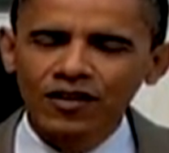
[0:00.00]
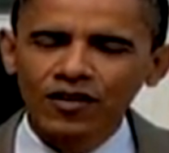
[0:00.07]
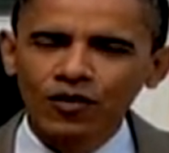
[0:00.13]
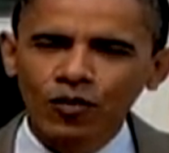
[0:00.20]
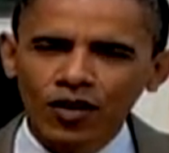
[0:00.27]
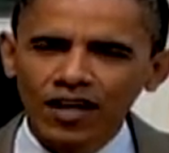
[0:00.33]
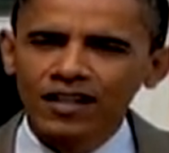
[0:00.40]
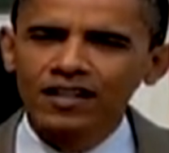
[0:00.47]

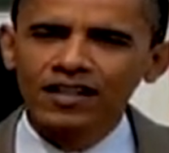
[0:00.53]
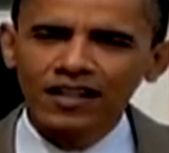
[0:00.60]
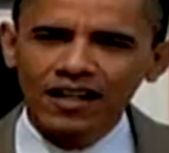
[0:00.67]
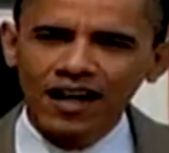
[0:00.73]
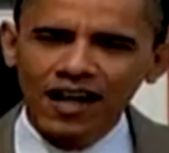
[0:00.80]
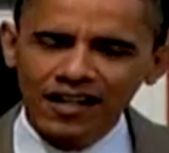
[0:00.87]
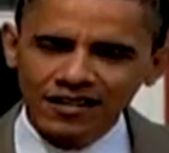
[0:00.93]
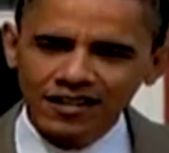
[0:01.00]
what
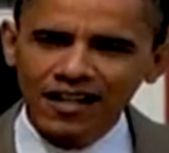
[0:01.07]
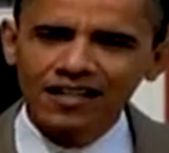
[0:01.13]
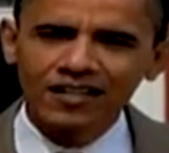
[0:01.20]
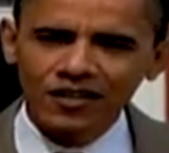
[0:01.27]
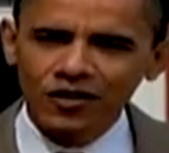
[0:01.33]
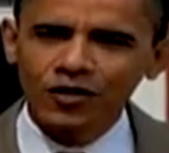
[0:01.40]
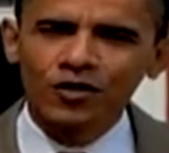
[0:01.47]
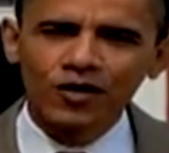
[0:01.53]
I intend
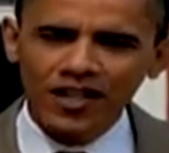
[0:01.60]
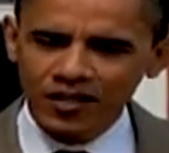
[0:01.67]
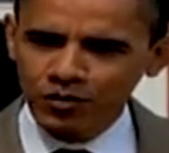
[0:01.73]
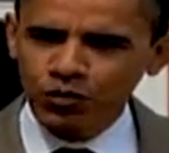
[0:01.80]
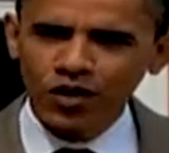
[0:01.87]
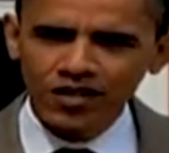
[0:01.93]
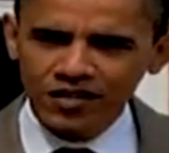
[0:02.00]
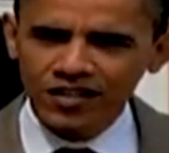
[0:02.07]
to do as
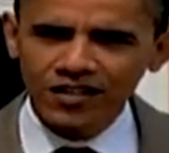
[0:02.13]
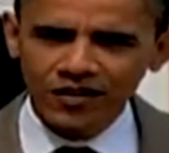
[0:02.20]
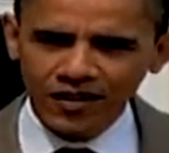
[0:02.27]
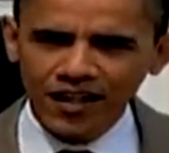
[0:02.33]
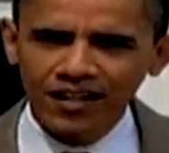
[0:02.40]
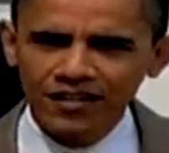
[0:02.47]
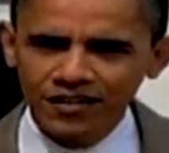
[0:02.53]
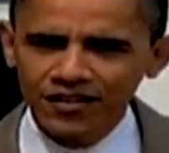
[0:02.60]
President of the
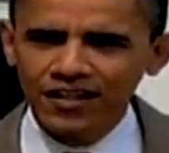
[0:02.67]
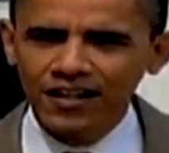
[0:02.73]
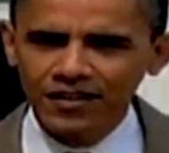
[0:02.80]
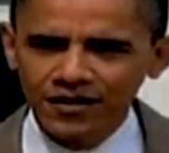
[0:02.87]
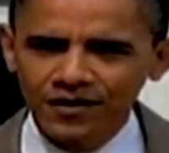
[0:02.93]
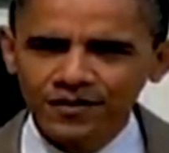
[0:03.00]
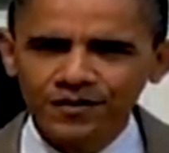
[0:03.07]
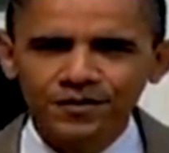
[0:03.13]
United
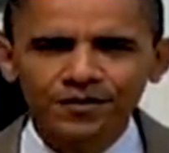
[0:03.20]
States.